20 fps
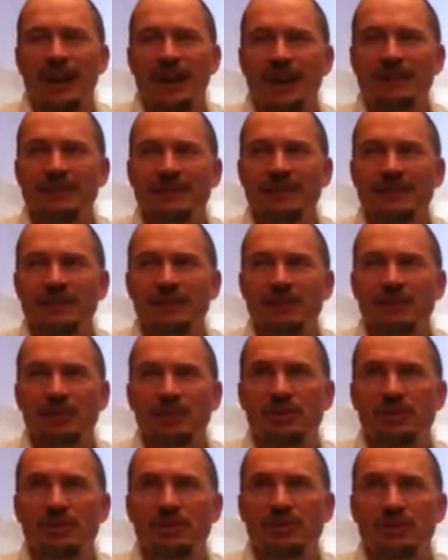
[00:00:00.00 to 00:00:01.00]
I think the
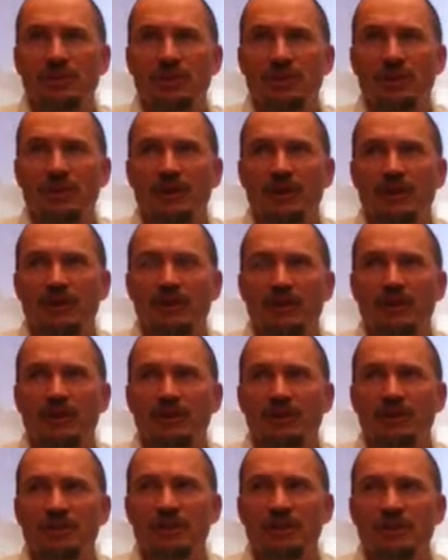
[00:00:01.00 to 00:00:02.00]
most important thing you
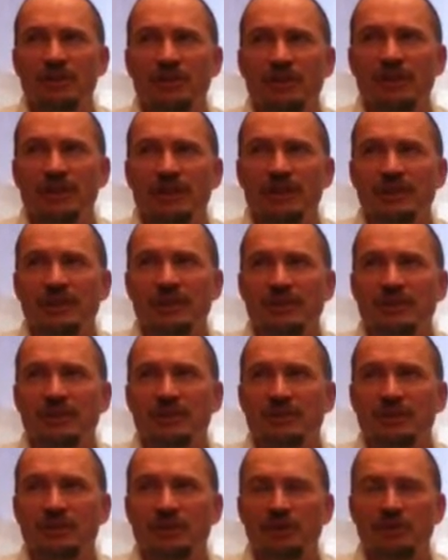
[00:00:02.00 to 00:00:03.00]
can do
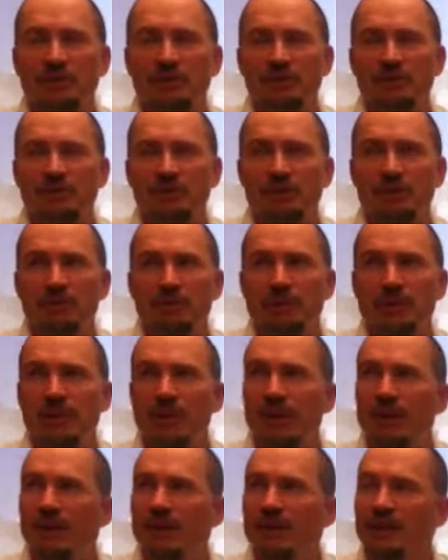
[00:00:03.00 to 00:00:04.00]
is what we would
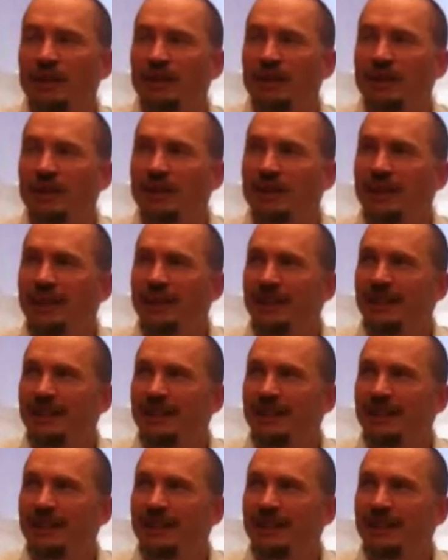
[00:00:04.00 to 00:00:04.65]
call